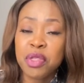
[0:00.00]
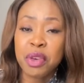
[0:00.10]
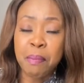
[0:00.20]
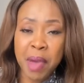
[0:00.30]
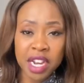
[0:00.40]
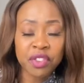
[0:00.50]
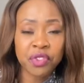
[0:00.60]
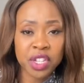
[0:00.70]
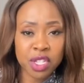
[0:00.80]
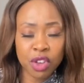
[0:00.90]
the
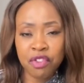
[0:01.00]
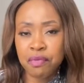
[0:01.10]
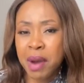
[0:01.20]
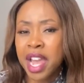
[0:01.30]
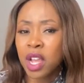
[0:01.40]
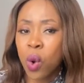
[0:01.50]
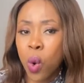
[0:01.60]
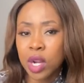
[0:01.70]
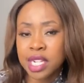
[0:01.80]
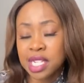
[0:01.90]
benefits of buying
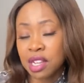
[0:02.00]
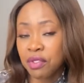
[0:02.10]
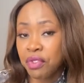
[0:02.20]
quality